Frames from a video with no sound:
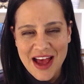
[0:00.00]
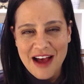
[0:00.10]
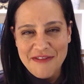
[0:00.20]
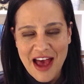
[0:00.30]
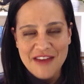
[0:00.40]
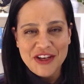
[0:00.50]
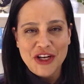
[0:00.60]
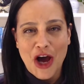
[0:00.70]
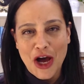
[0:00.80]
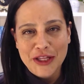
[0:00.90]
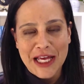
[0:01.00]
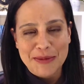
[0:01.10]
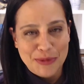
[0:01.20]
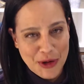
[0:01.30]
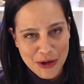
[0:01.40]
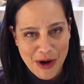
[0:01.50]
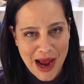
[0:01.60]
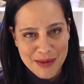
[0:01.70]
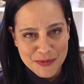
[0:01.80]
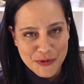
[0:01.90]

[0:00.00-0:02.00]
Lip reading: of having an online program